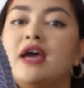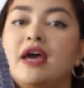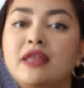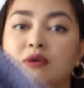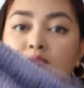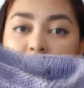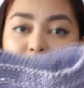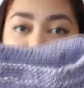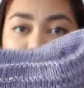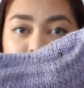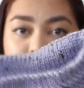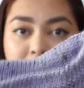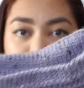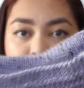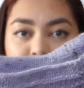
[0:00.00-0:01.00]
and then one for
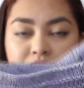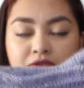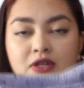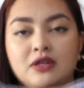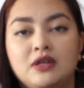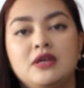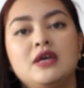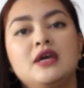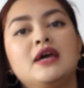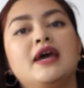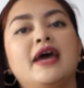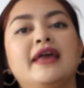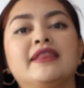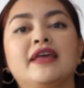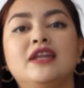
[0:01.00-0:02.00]
the left,
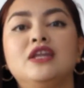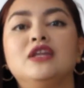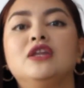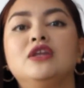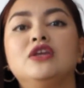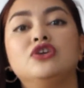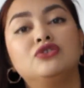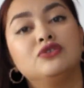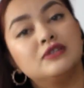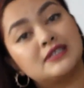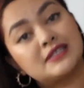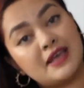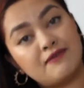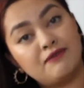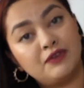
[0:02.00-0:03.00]
and then you do the
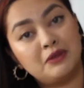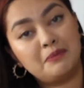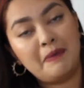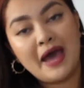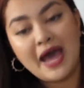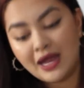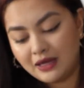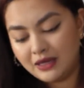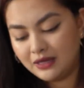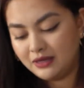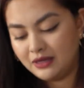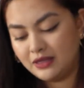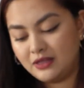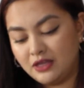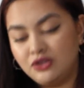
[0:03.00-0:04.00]
same for the back,
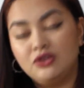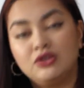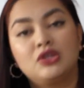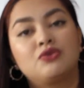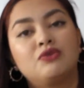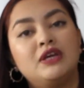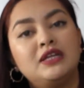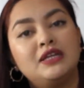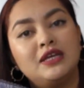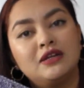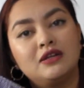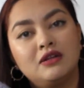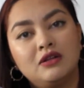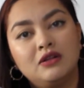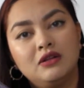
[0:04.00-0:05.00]
and then you three
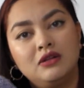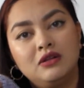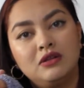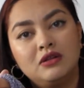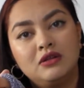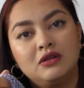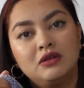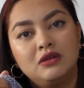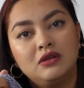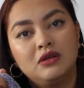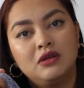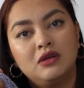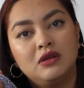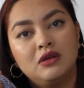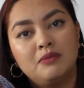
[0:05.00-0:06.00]
needle
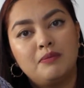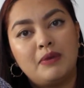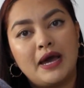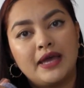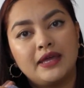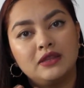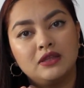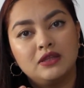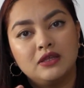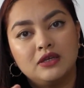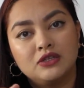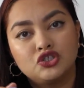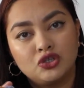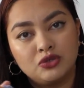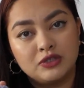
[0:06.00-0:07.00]
bind
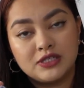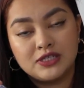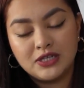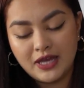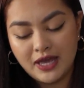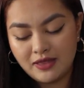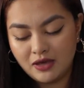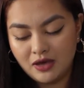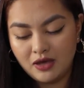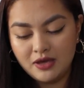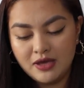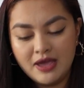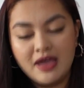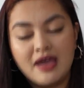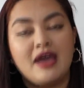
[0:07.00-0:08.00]
the shoulders
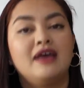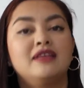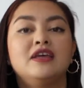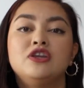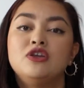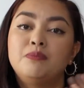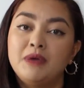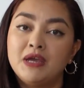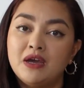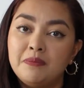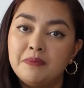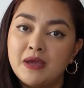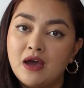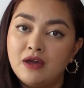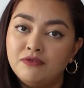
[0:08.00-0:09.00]
together, and then you pick
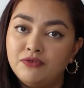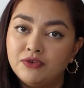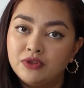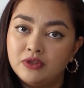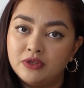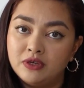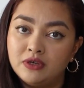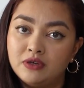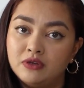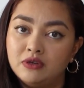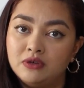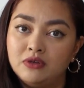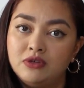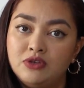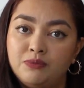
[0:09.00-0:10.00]
up yarn for
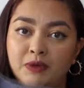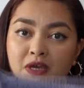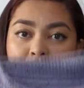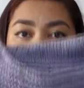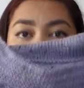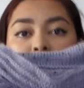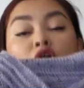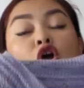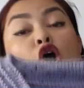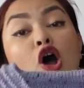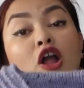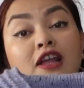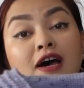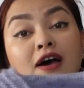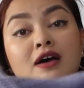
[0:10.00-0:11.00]
the, you pick up the
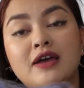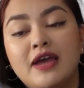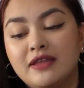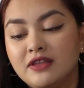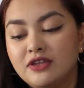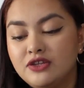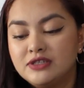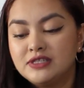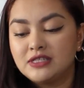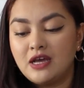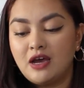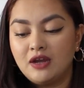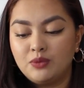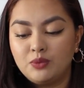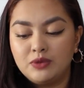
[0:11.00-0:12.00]
collar, and then you
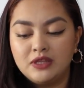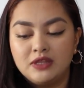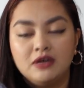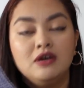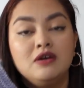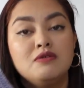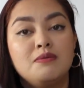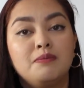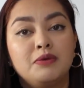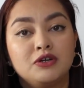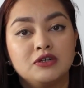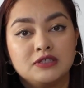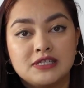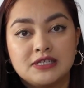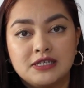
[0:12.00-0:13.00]
start with a
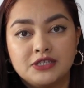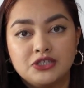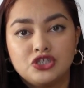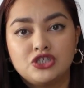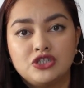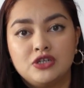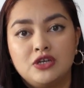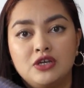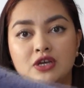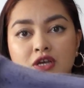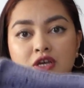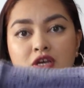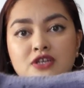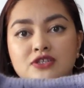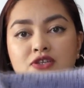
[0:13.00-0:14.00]
purl stitch.
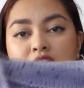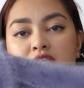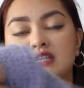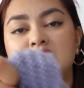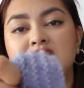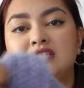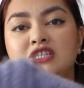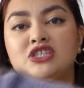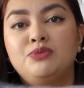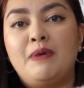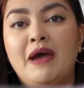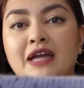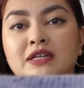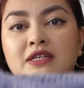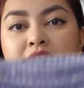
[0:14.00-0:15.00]
So this stitch
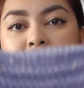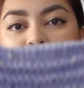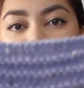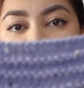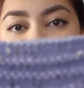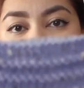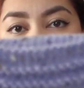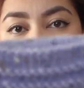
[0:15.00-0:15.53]
pattern is